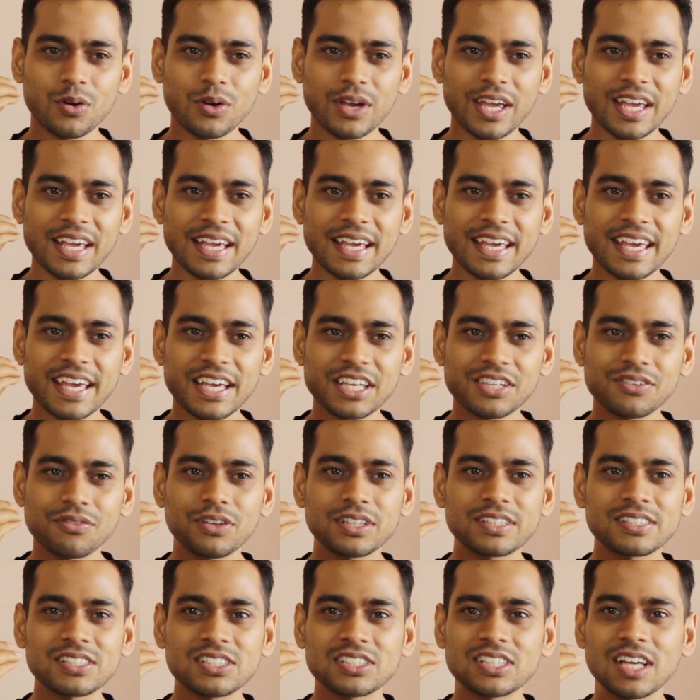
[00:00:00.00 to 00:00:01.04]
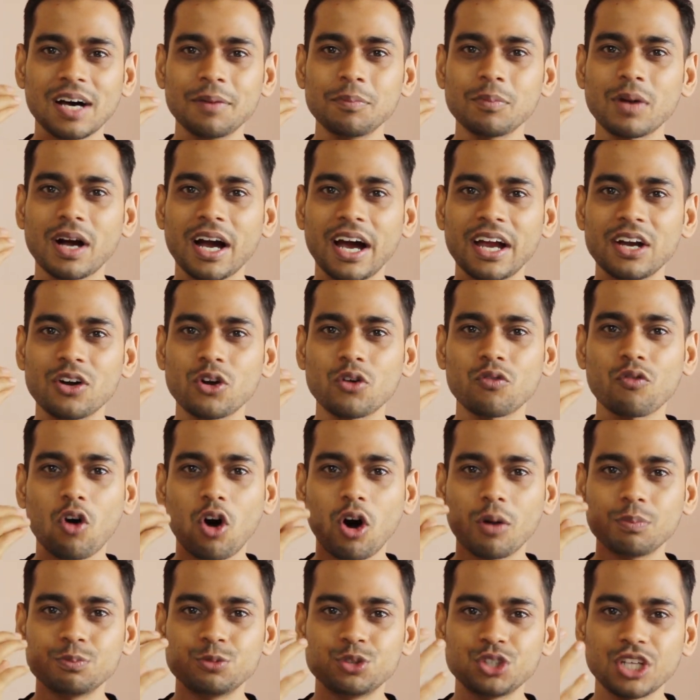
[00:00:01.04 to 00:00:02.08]
engaged with some kind of
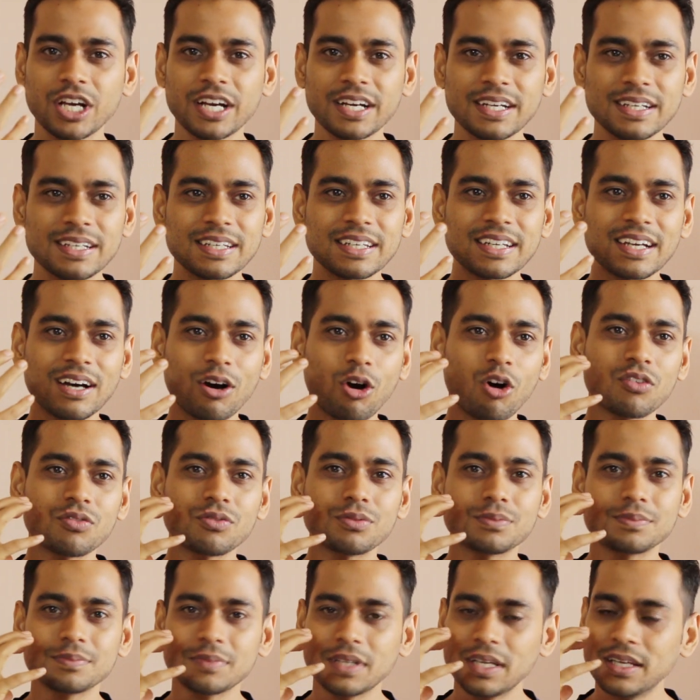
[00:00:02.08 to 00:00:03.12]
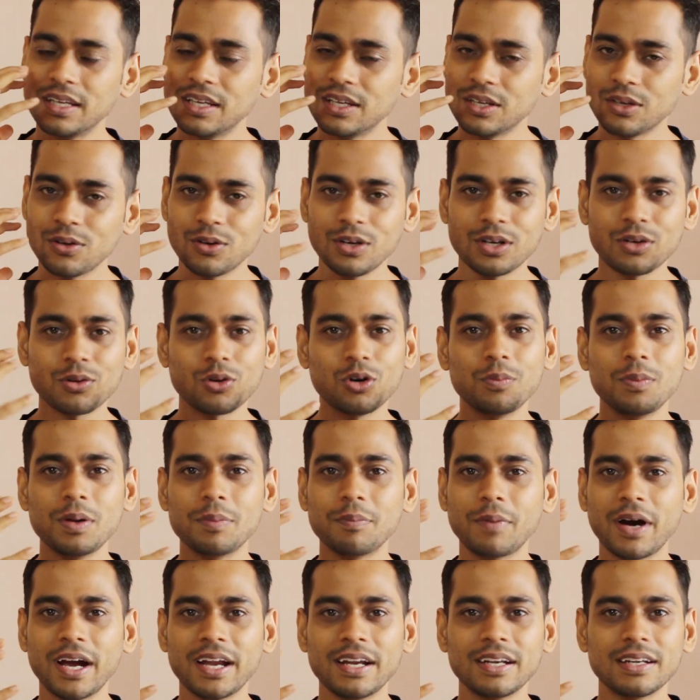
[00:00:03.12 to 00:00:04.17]
object of, it could be
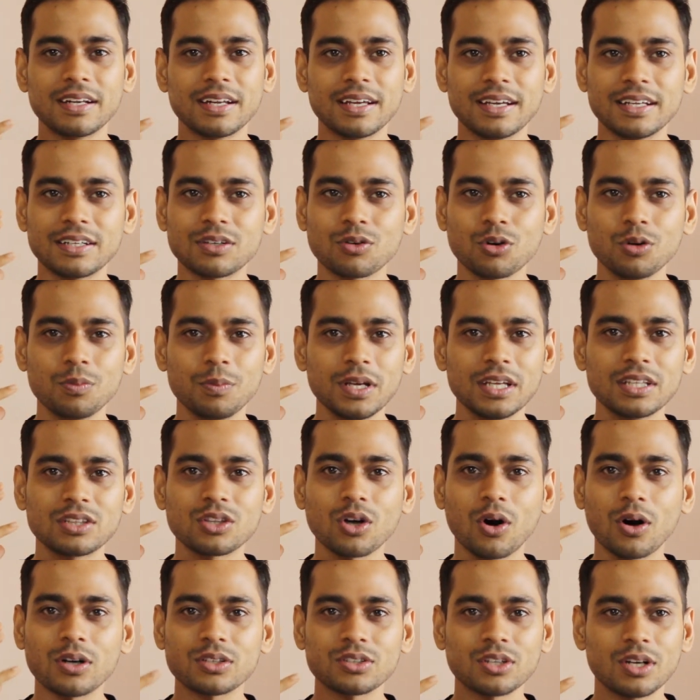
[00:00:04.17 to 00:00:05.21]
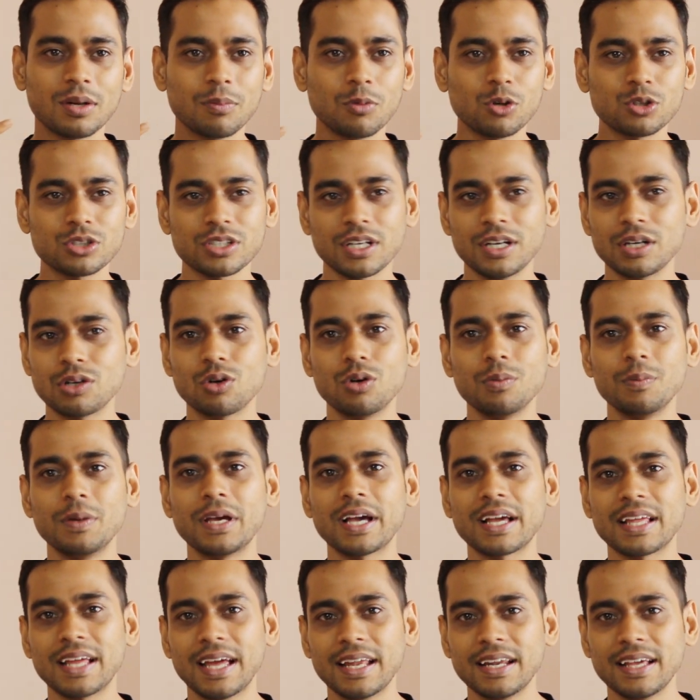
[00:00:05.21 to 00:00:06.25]
mind, it could be thoughts and emotion, it could
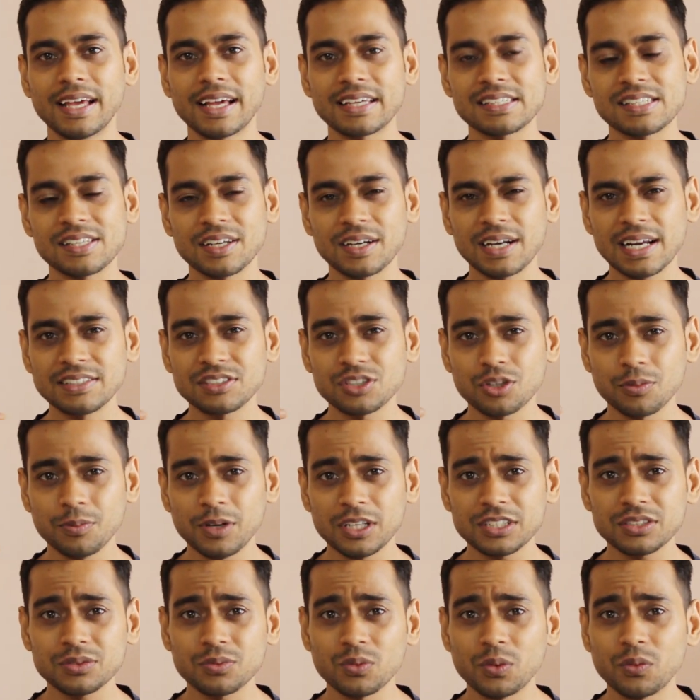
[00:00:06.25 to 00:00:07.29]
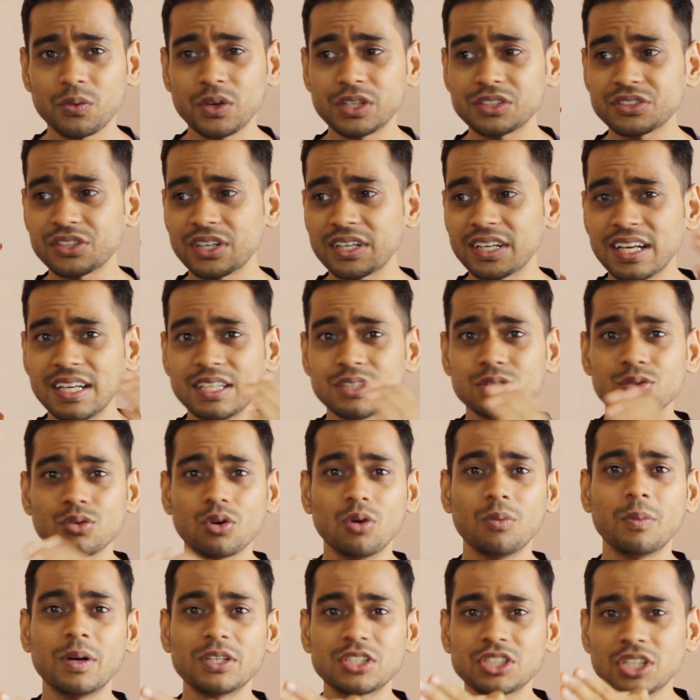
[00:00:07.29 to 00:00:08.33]
be any external stimulus. But we are certainly
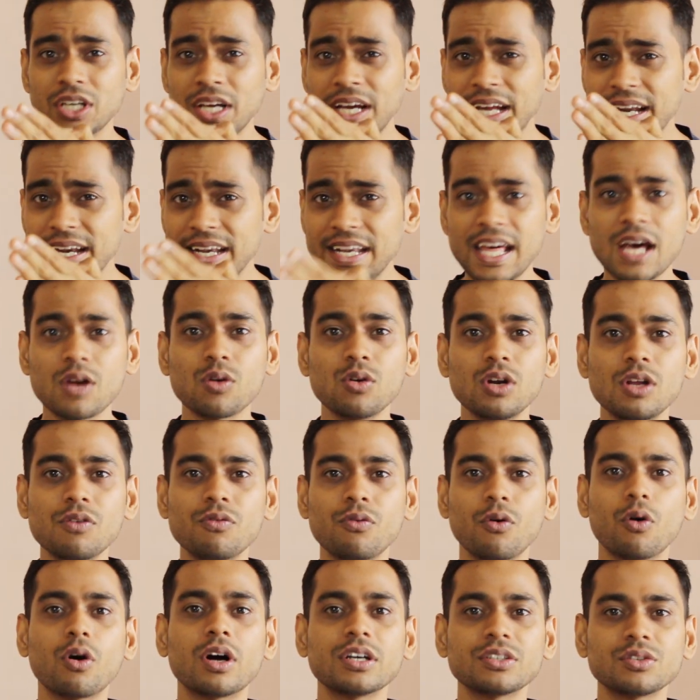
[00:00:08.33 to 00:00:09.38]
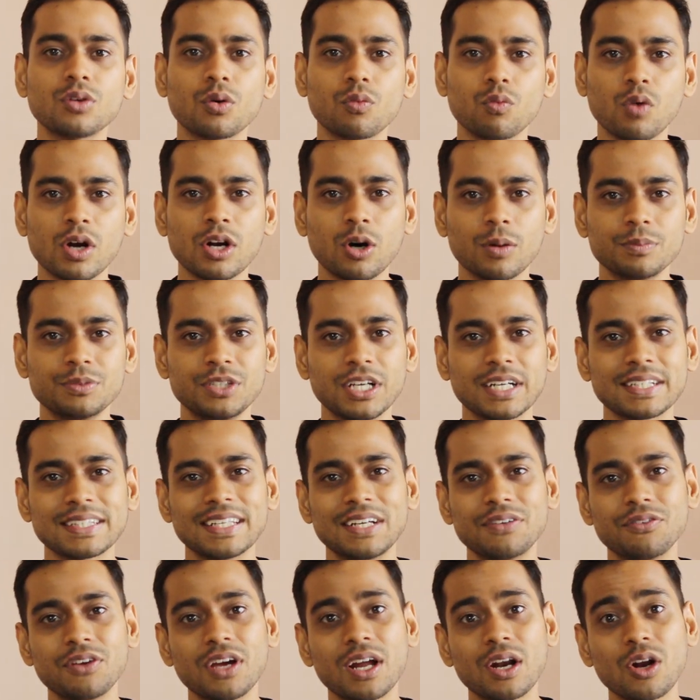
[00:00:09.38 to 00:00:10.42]
so much narrowly focused on one object
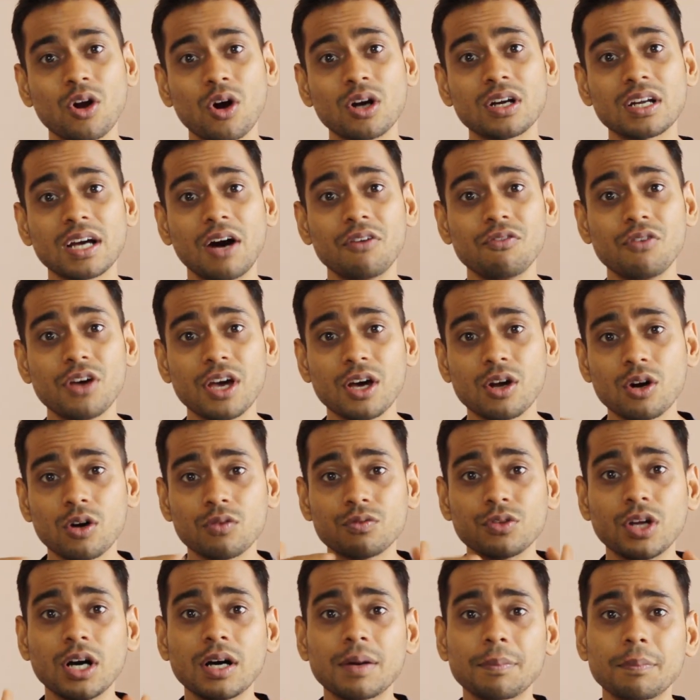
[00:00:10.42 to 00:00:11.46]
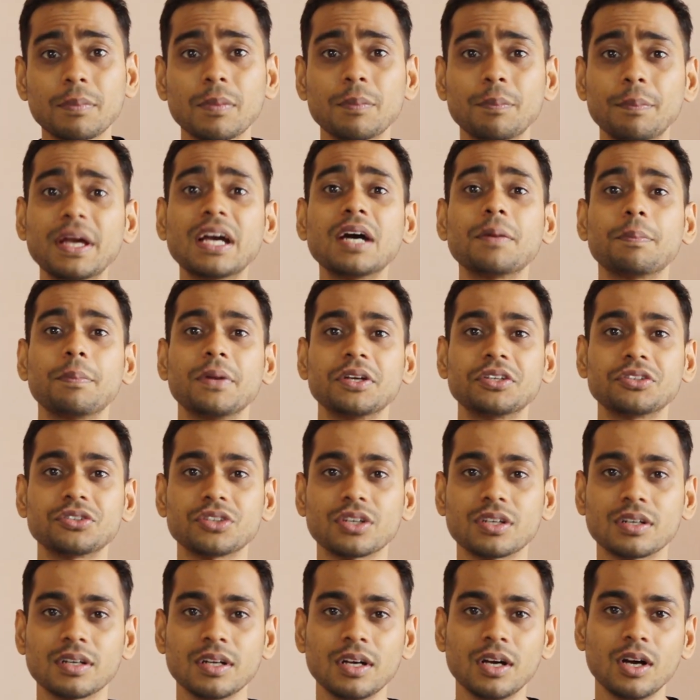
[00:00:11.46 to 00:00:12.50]
that we are not aware of the bigger picture
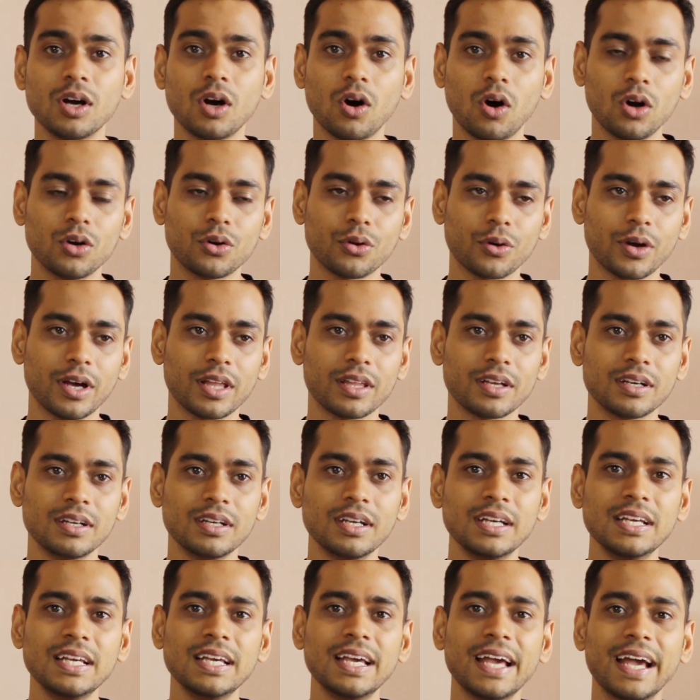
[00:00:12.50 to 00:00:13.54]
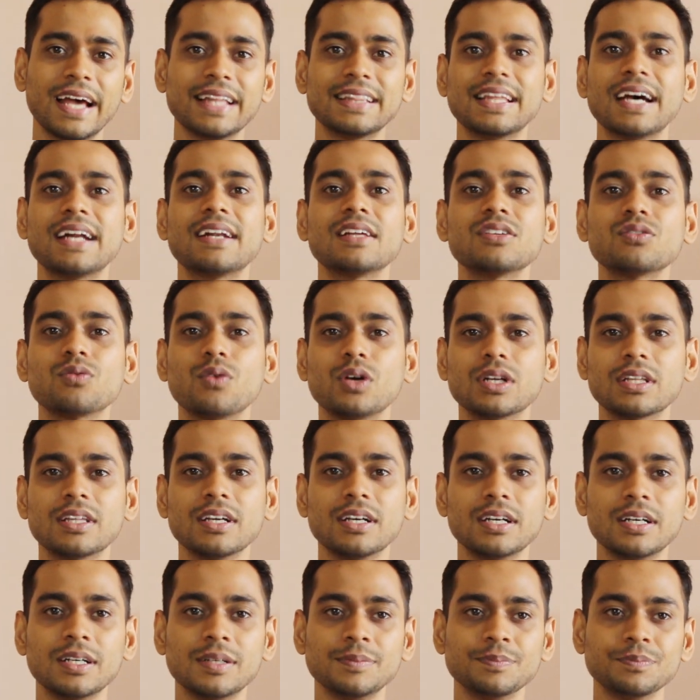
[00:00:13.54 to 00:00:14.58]
altogether. And that is what
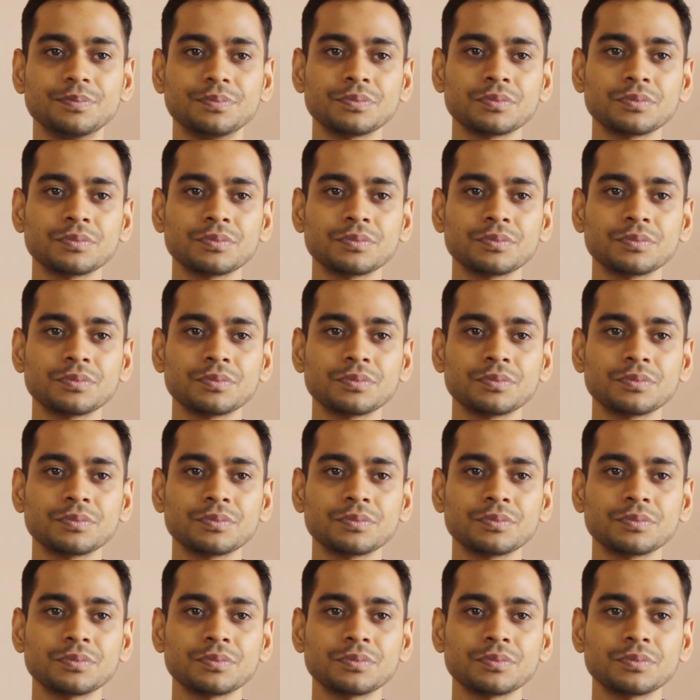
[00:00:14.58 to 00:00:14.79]
the